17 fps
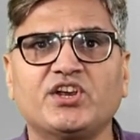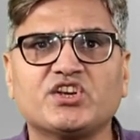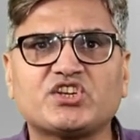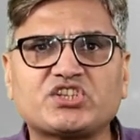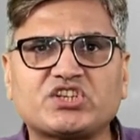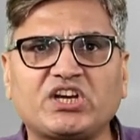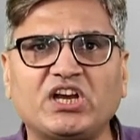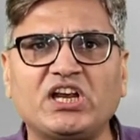
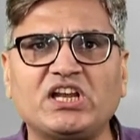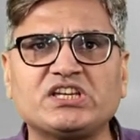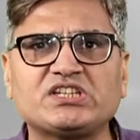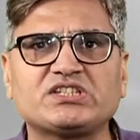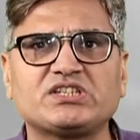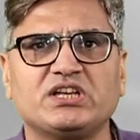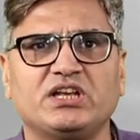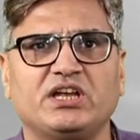
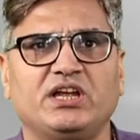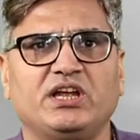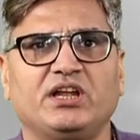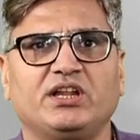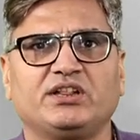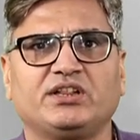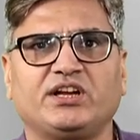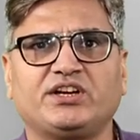skills
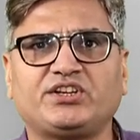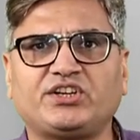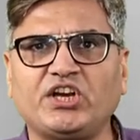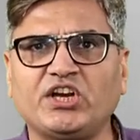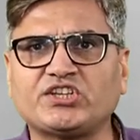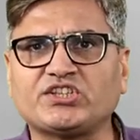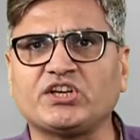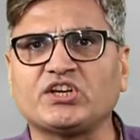the
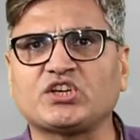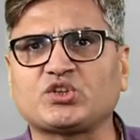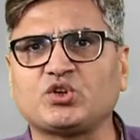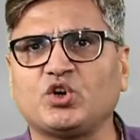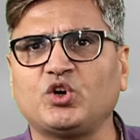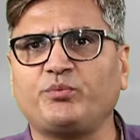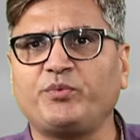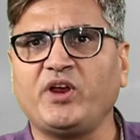teacher
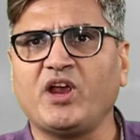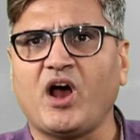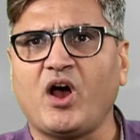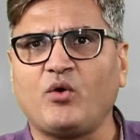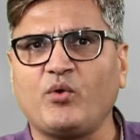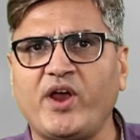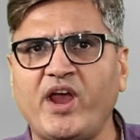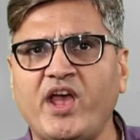should be
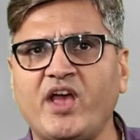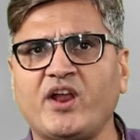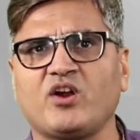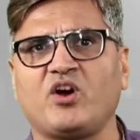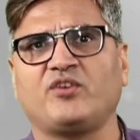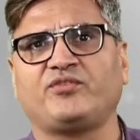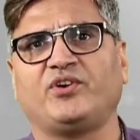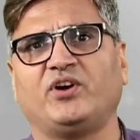aware
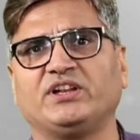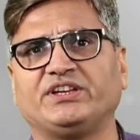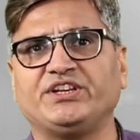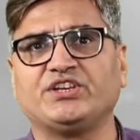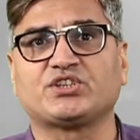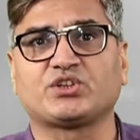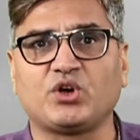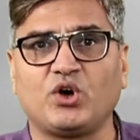of all
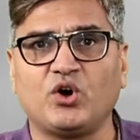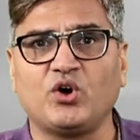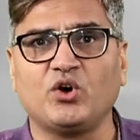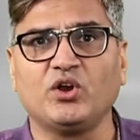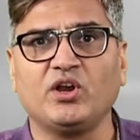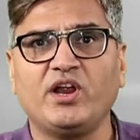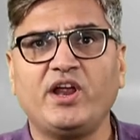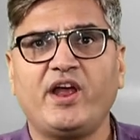these
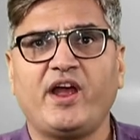goals